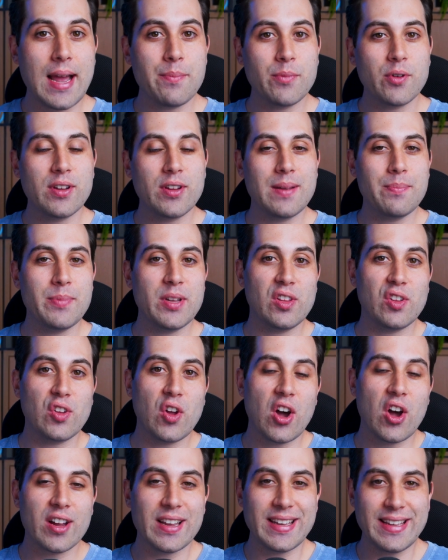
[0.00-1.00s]
I'm going to be
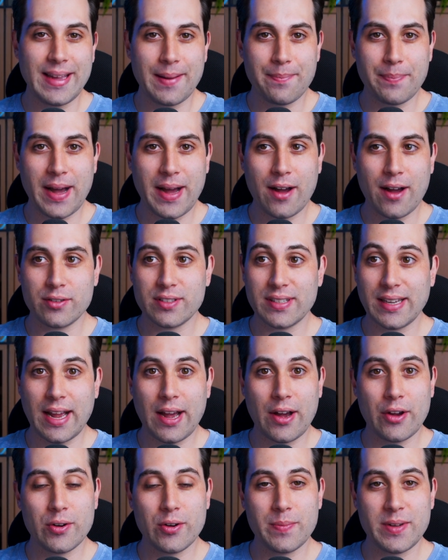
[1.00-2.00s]
talking about
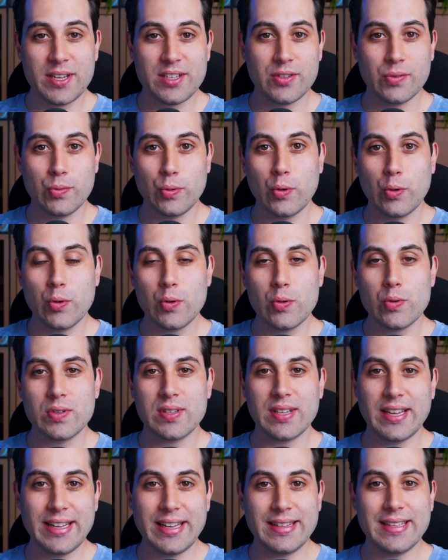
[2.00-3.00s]
automation tools
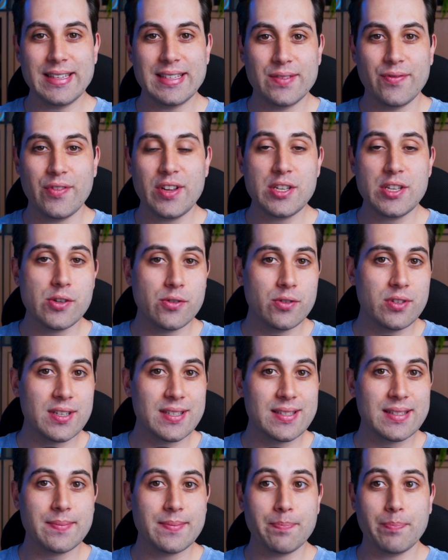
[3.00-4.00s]
in this video,
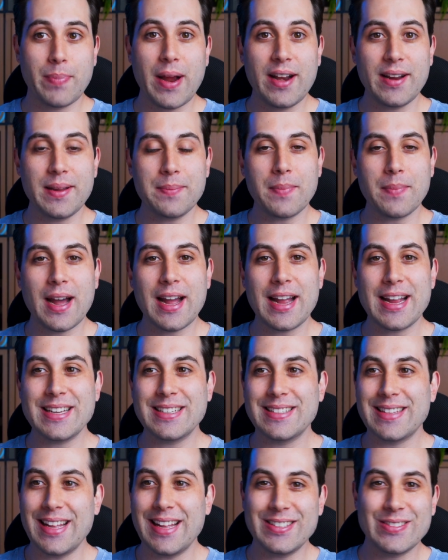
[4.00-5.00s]
just bear in
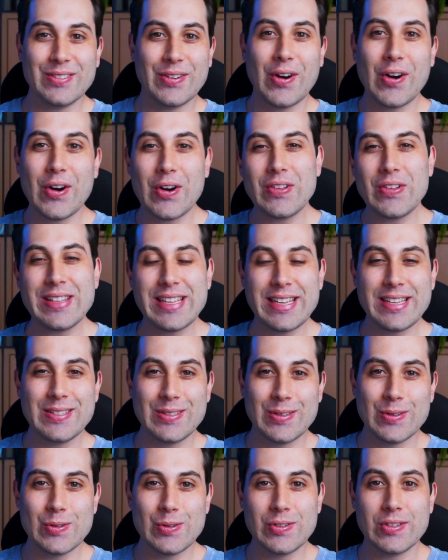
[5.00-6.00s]
mind that all these
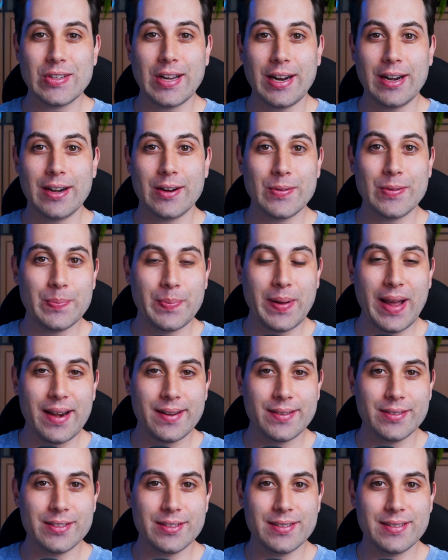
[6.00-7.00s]
tools are
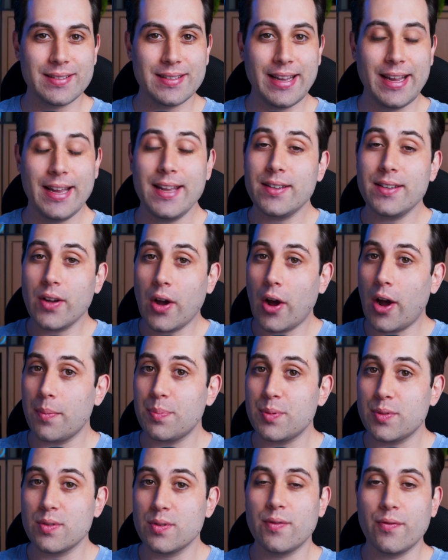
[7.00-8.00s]
competitors and
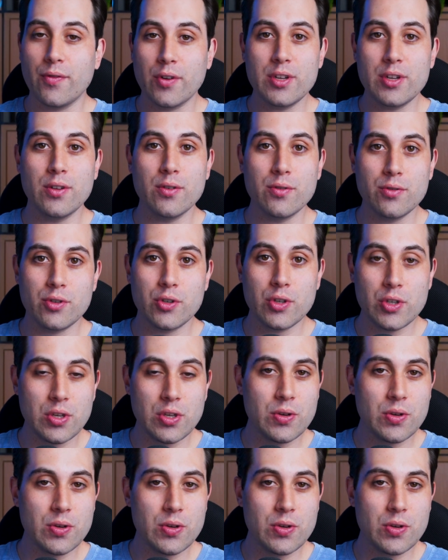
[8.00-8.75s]
options for you to